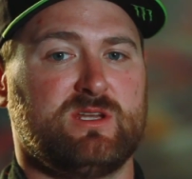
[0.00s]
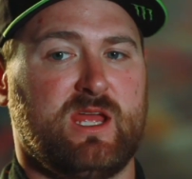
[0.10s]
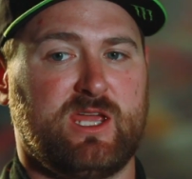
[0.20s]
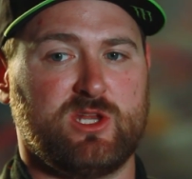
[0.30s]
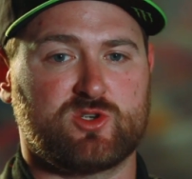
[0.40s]
and
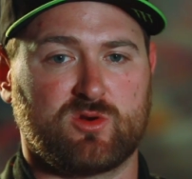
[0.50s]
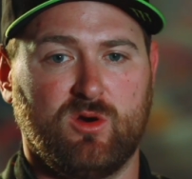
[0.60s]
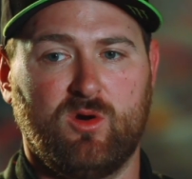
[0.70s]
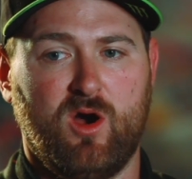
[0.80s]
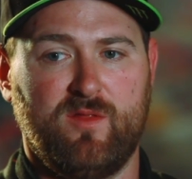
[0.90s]

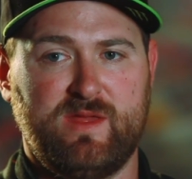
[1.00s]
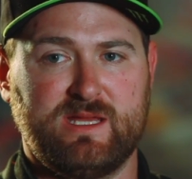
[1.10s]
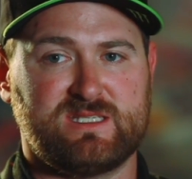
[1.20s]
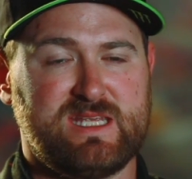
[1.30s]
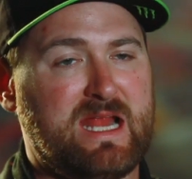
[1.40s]
control all the
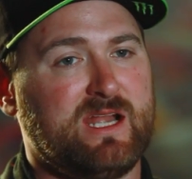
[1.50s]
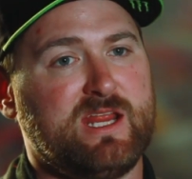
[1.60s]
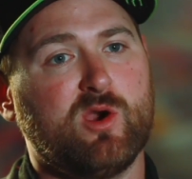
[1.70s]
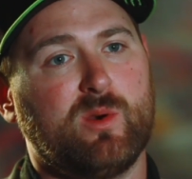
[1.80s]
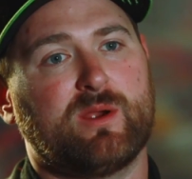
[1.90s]
insanity
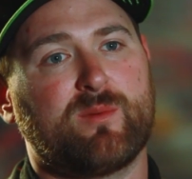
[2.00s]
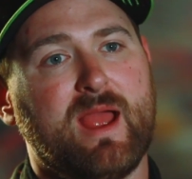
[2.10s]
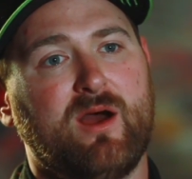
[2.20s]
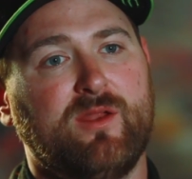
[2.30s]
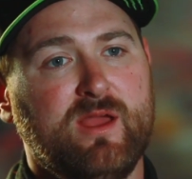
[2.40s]
going
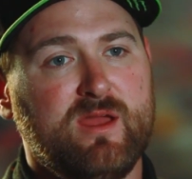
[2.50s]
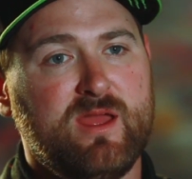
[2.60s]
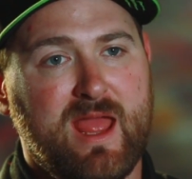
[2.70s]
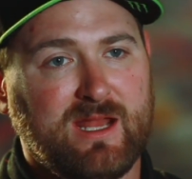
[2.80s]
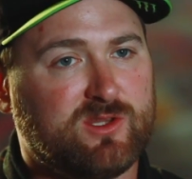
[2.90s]
around
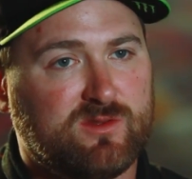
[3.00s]
and